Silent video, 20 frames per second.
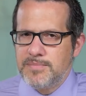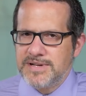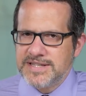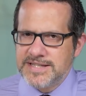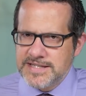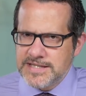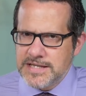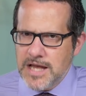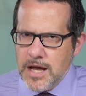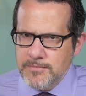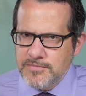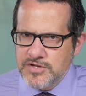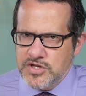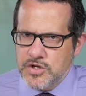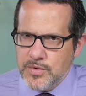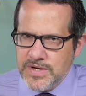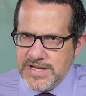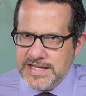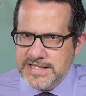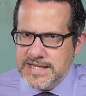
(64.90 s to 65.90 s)
but some
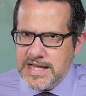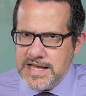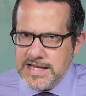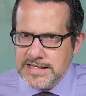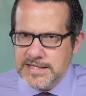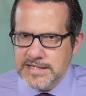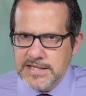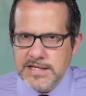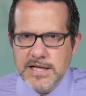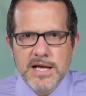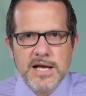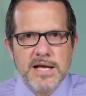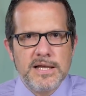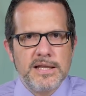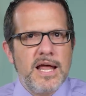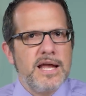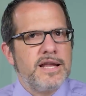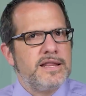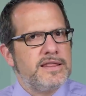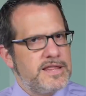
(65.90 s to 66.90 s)
do exist,
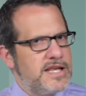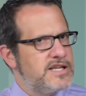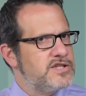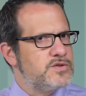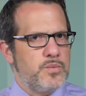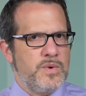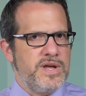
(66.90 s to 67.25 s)
like this